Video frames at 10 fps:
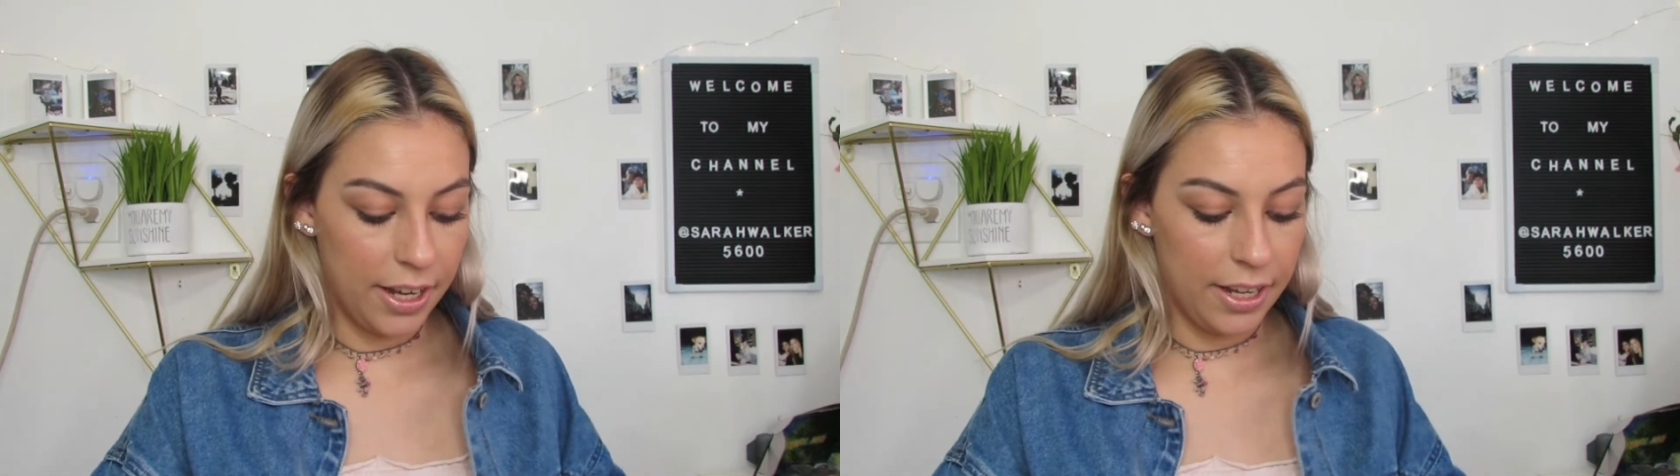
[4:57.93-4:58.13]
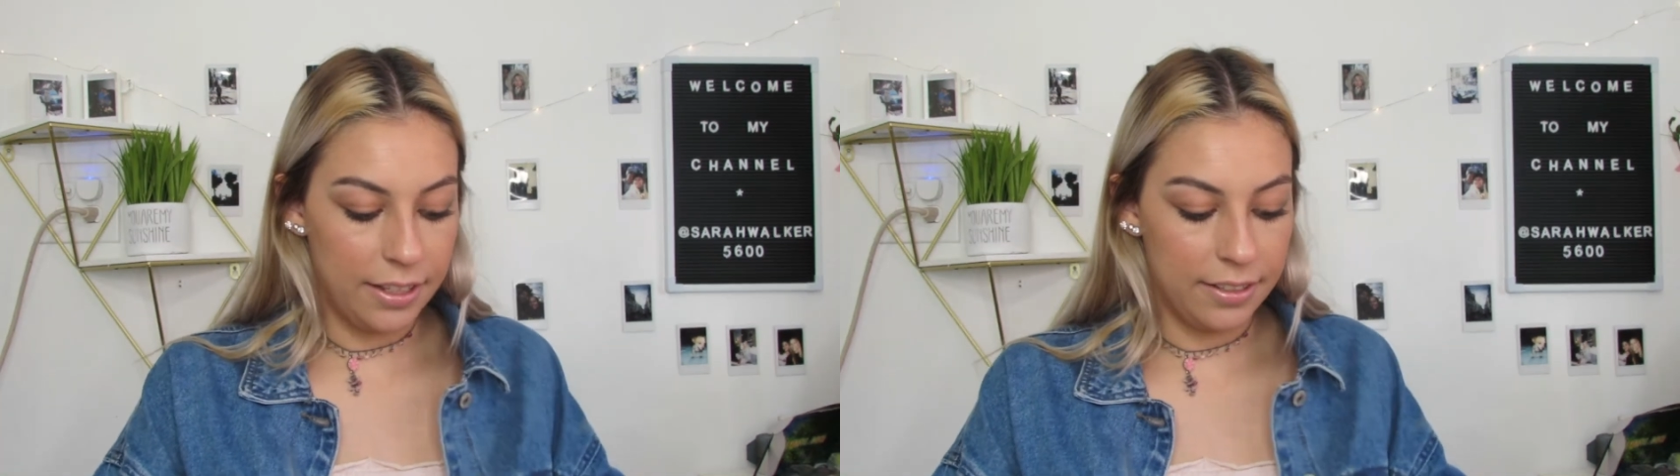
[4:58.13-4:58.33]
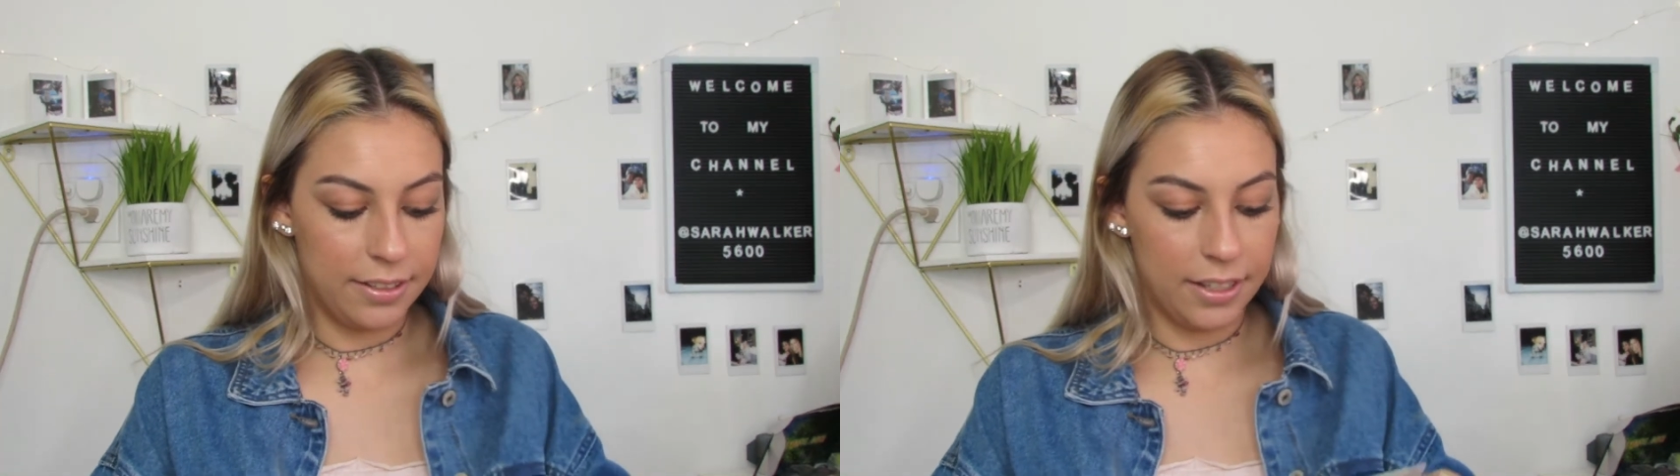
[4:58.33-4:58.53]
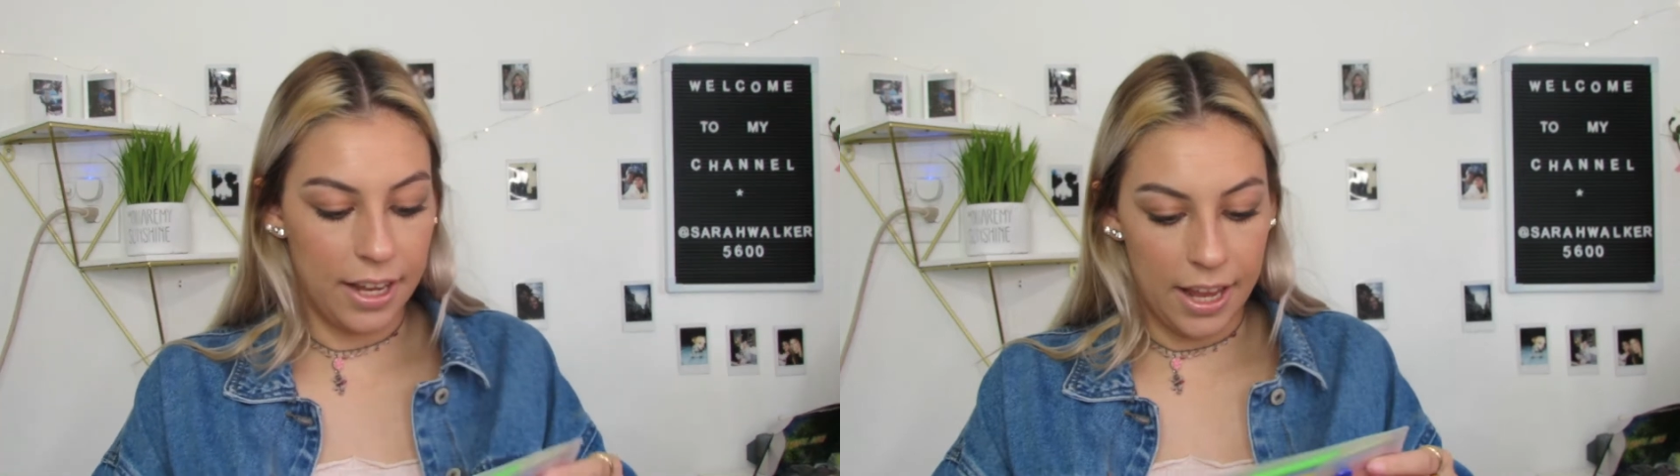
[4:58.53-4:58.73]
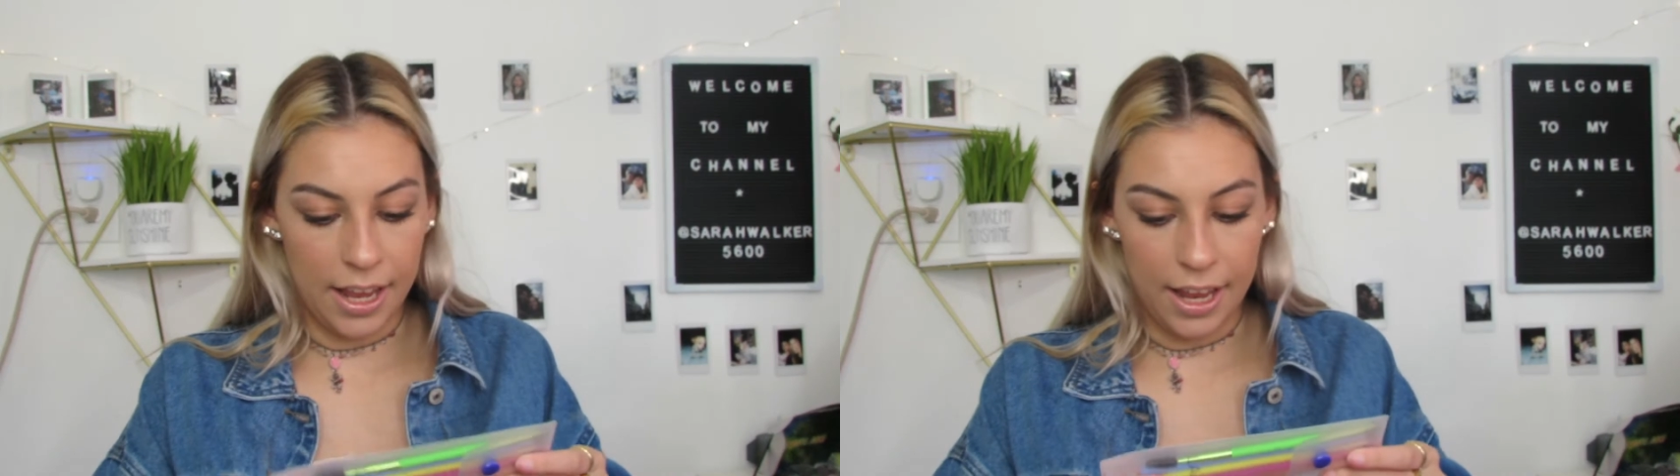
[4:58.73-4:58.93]
is
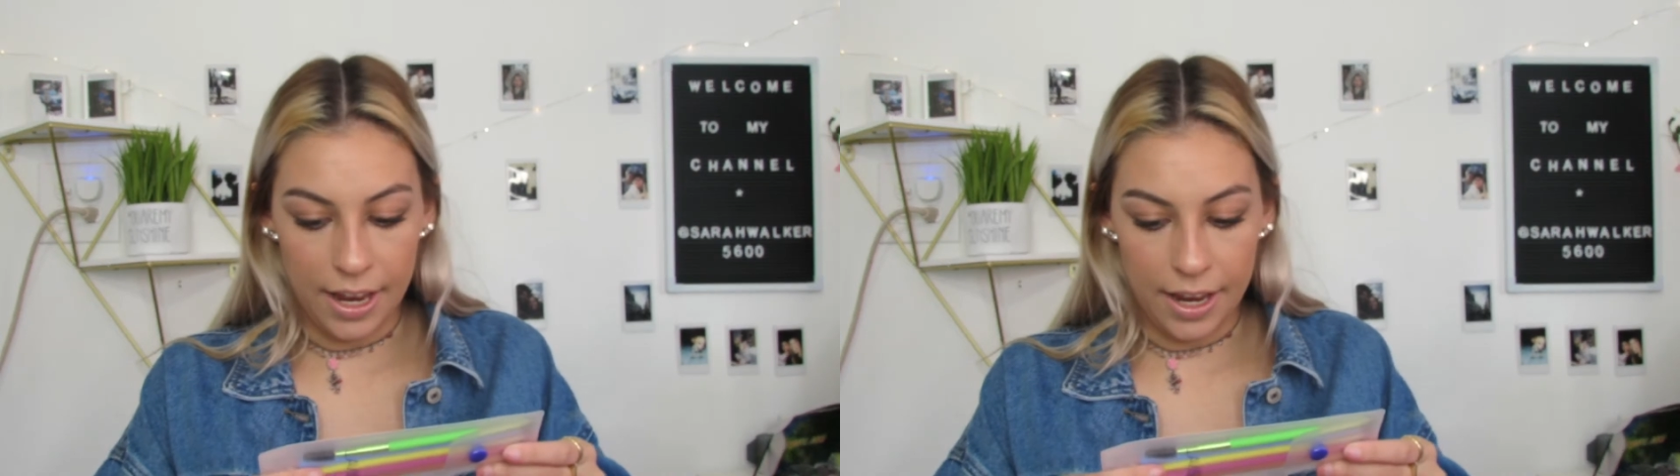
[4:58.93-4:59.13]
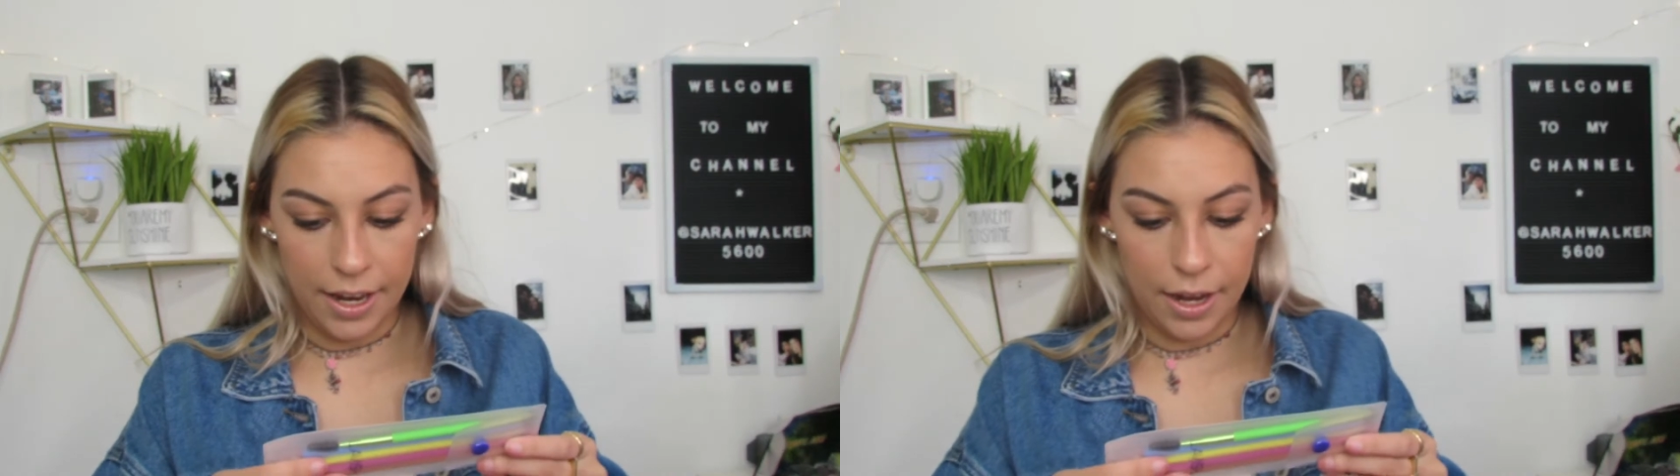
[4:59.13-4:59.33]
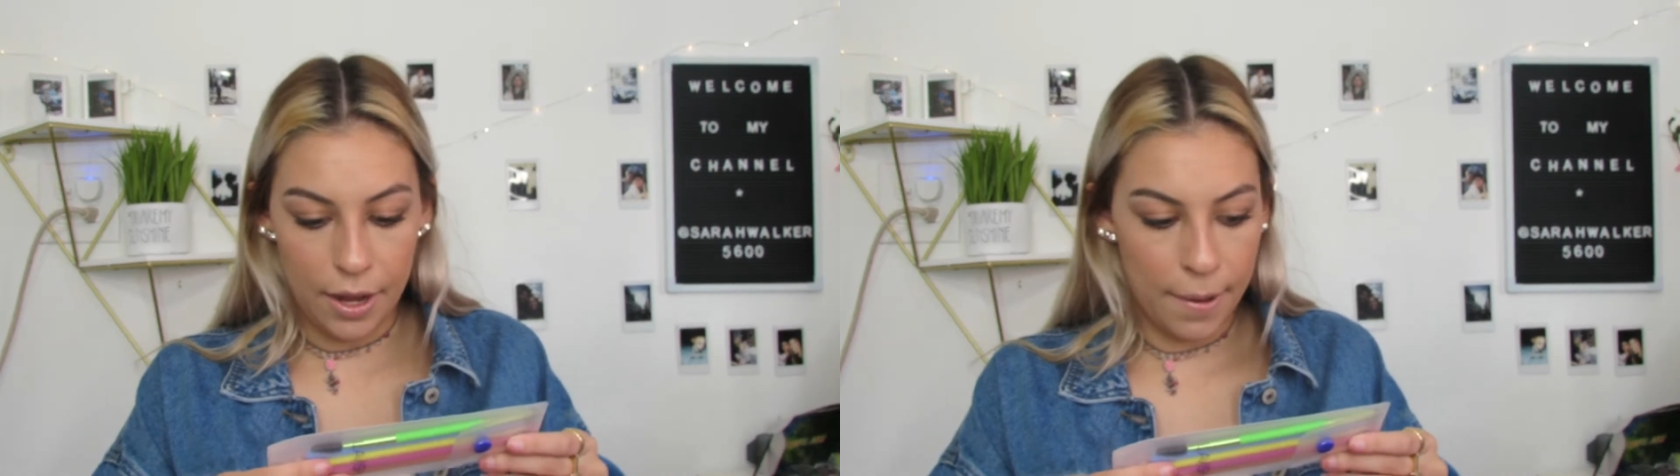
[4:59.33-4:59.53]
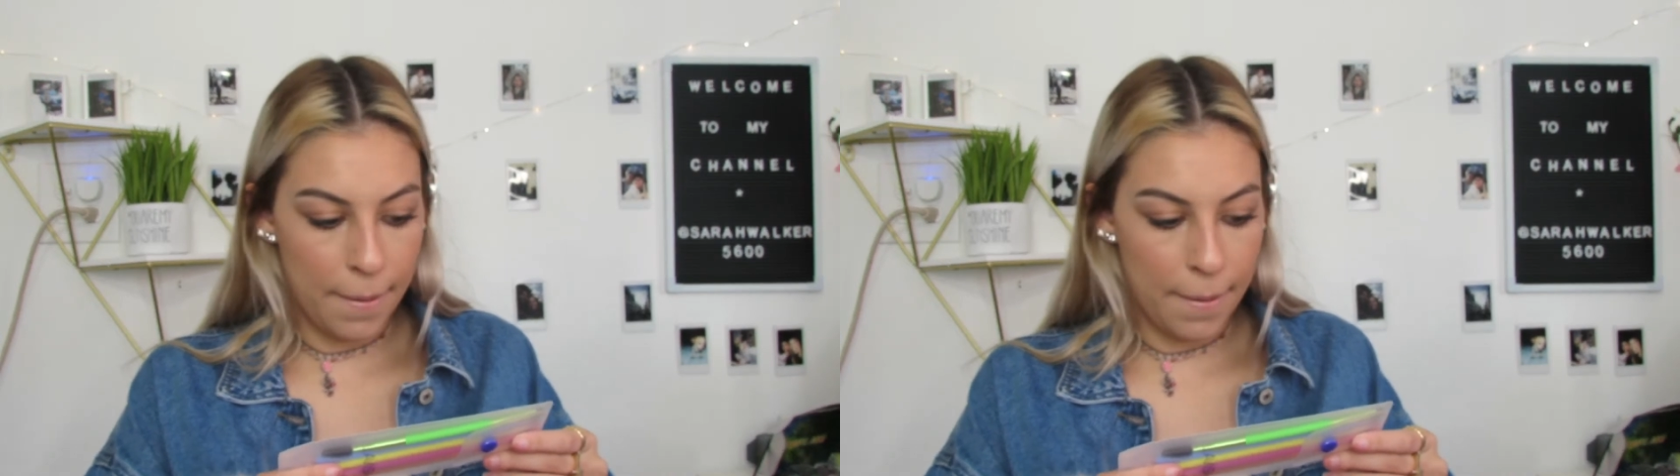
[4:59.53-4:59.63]
a